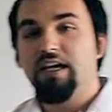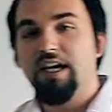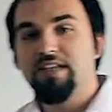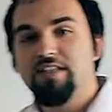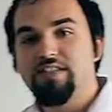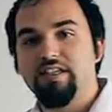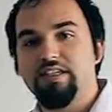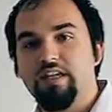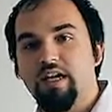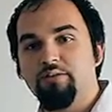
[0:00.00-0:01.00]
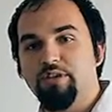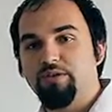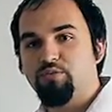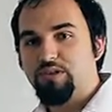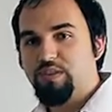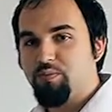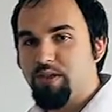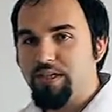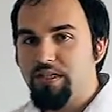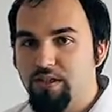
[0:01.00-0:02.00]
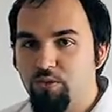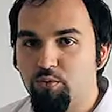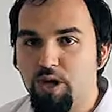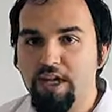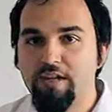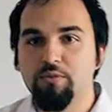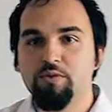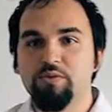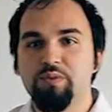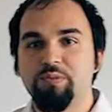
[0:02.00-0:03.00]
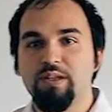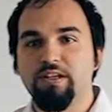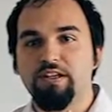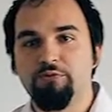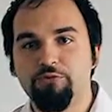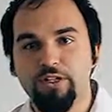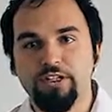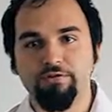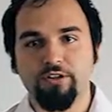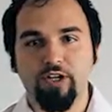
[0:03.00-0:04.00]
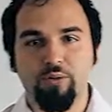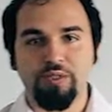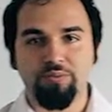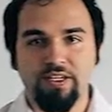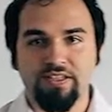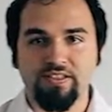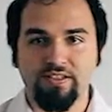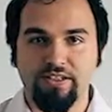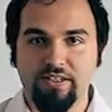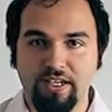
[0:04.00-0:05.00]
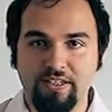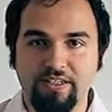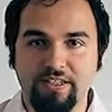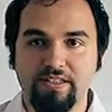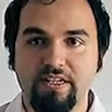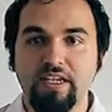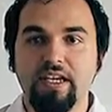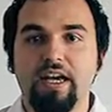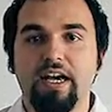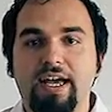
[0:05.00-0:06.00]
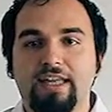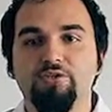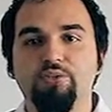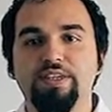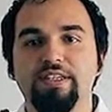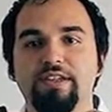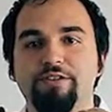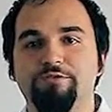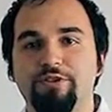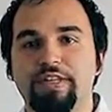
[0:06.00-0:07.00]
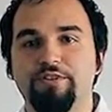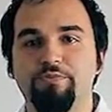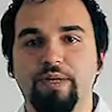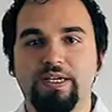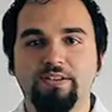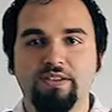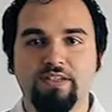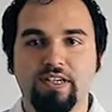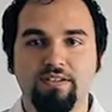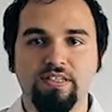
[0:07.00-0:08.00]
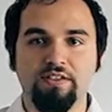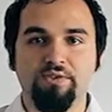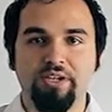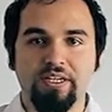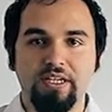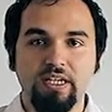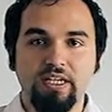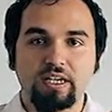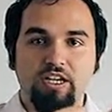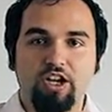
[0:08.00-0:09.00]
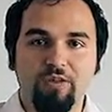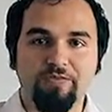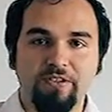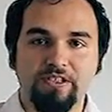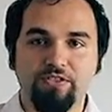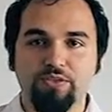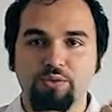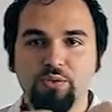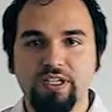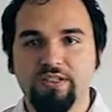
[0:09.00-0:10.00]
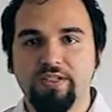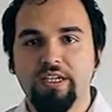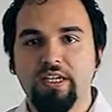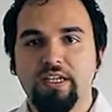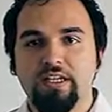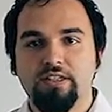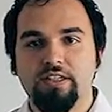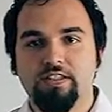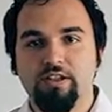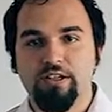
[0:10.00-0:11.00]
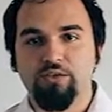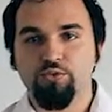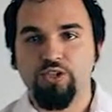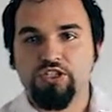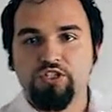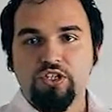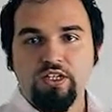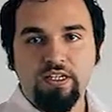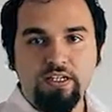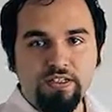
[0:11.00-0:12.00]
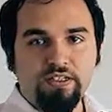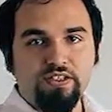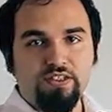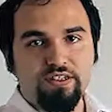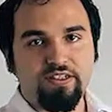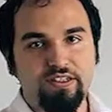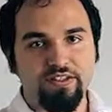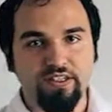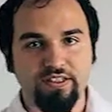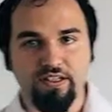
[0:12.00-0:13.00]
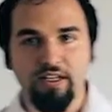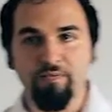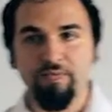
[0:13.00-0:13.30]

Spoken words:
As I said, I'm going to explain why most people are afraid of optimizing their content and why they are afraid of making their content very obvious to the reader that's going to reach this article.